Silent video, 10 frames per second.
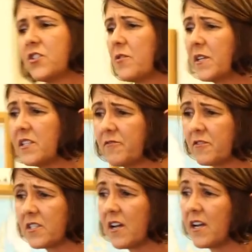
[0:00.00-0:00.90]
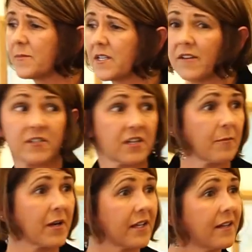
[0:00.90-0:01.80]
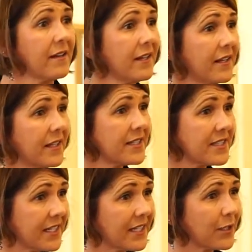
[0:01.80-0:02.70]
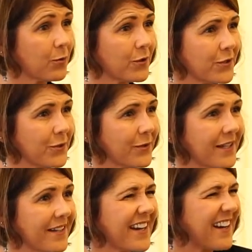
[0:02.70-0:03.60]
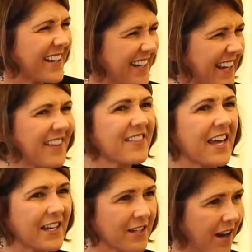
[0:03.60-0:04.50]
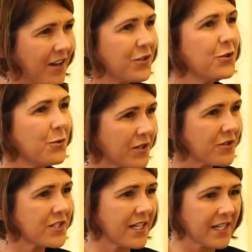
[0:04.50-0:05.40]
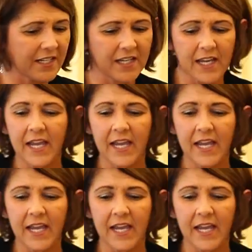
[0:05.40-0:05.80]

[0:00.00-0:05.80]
so many different times, and every time I see it or do it, I kind of get that new understanding.